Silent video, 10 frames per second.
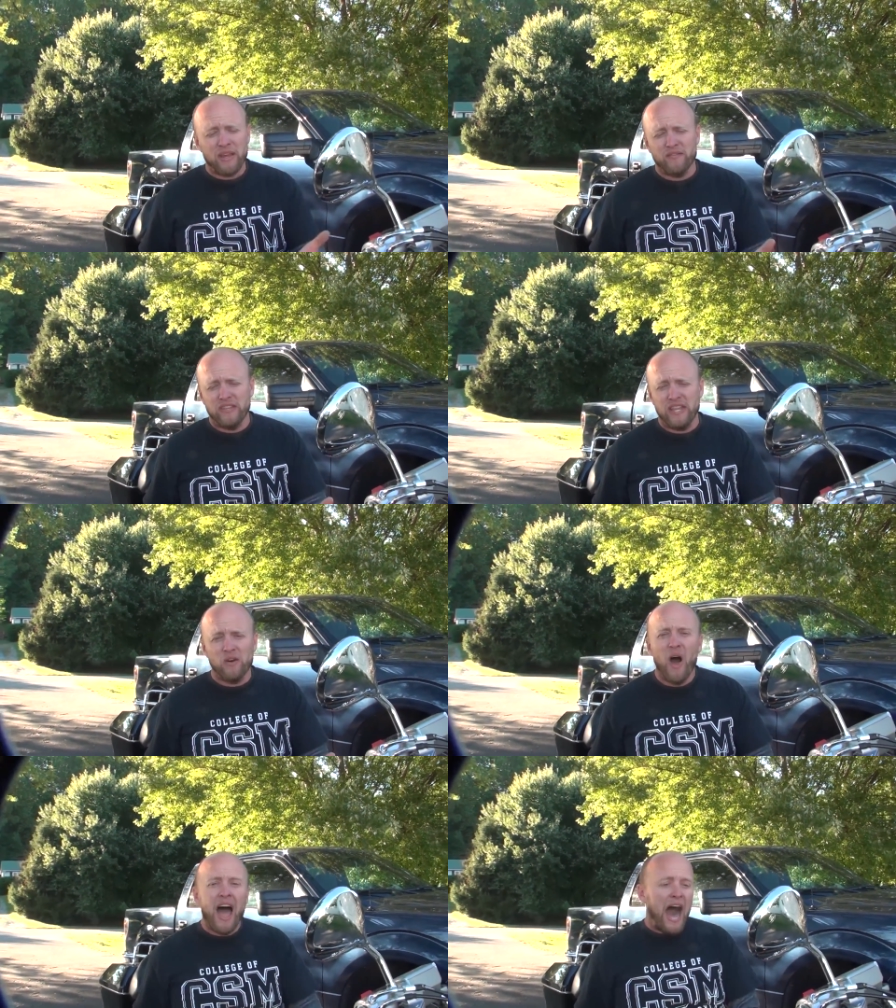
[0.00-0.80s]
big of a
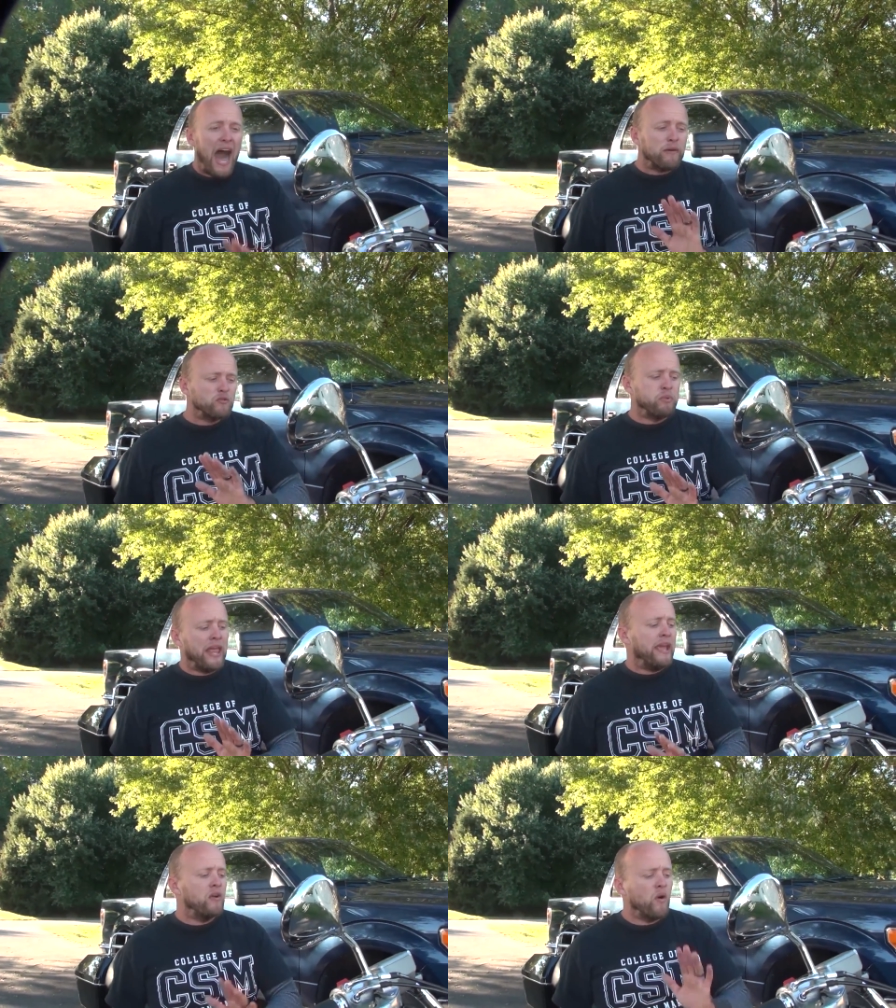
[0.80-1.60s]
deal. I was
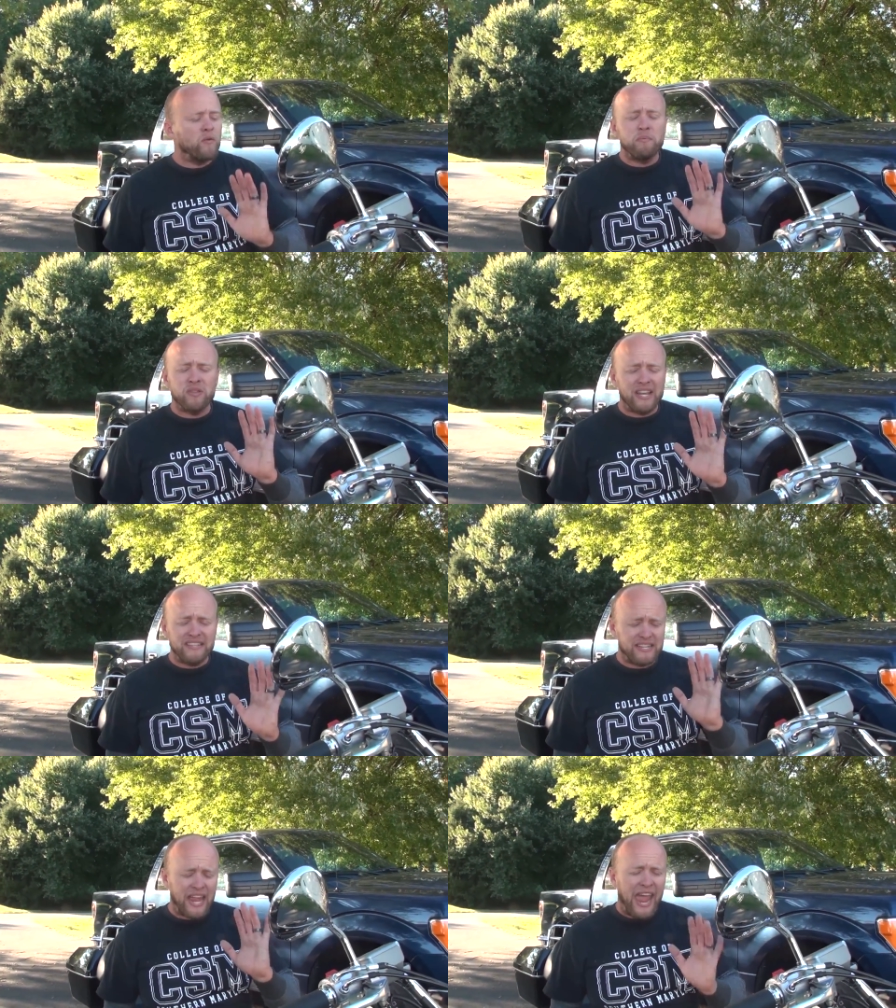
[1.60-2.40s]
planning on
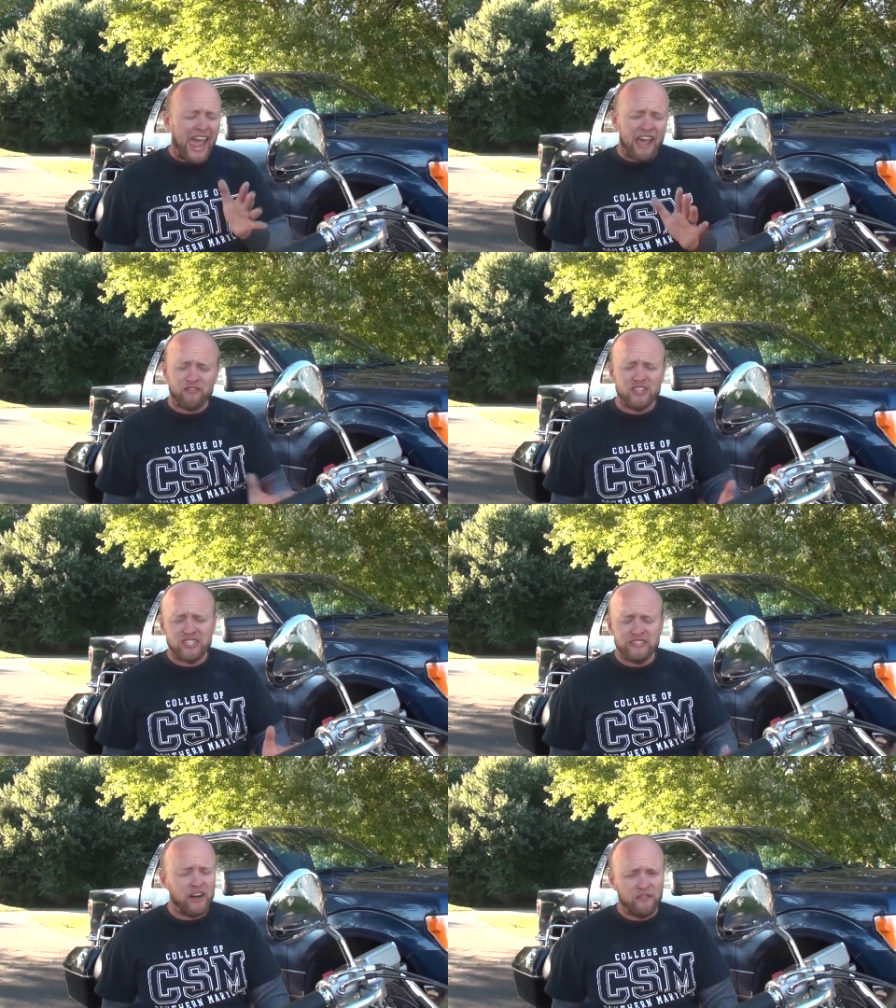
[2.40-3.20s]
replacing half the
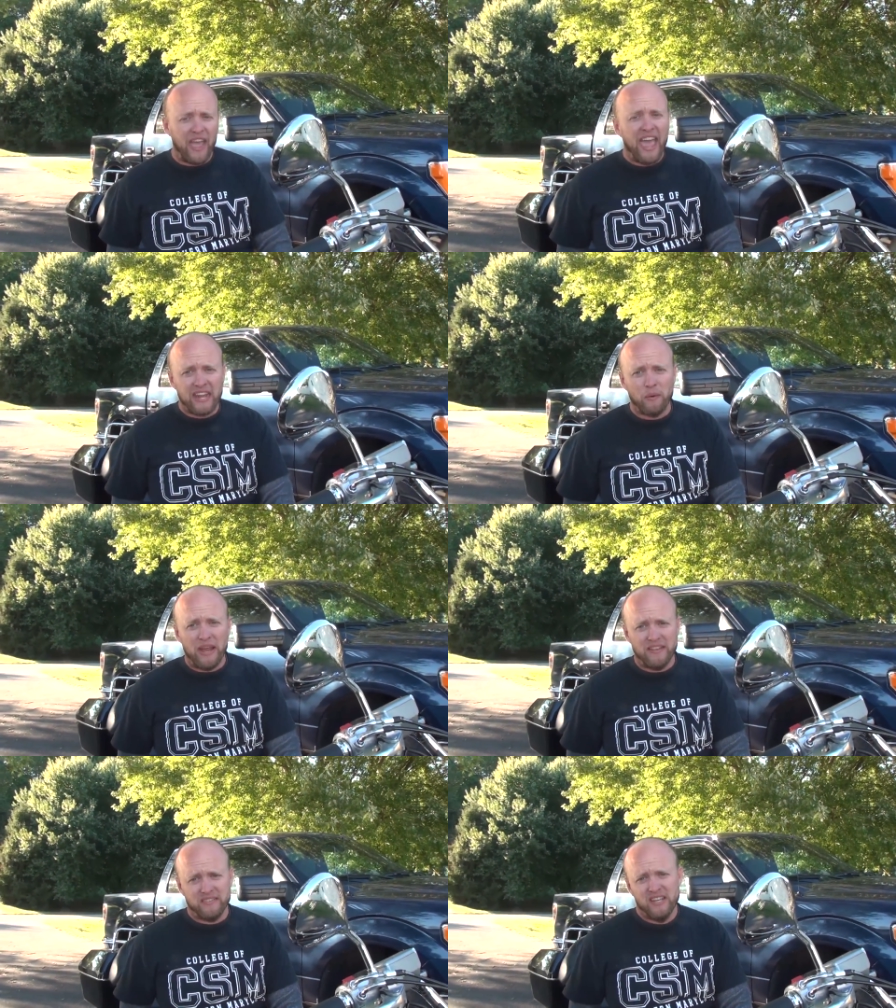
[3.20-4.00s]
stuff anyways.